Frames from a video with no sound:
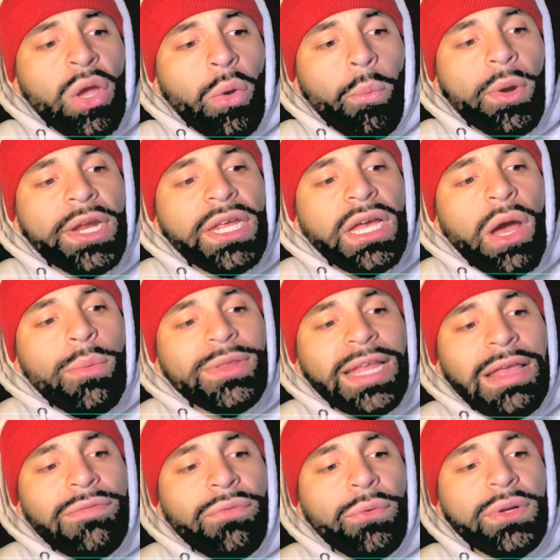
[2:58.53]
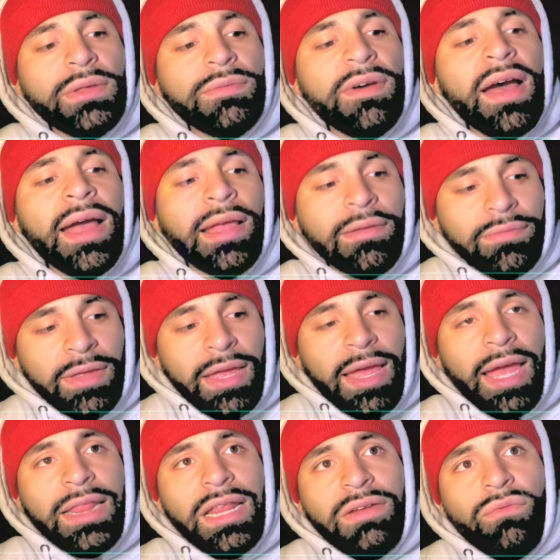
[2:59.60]
we're going to go with a forty-five.
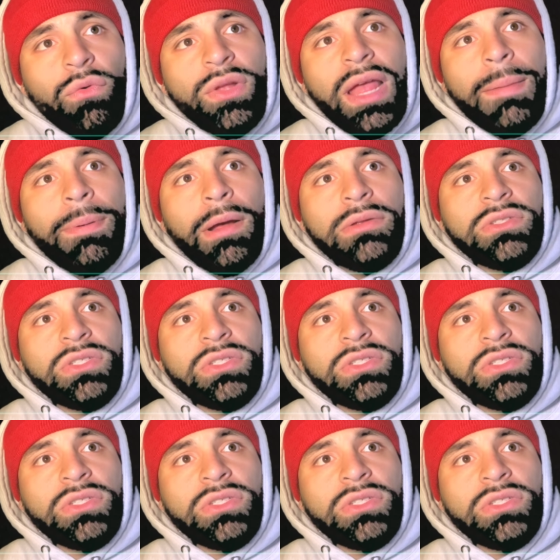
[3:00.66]
And then for that post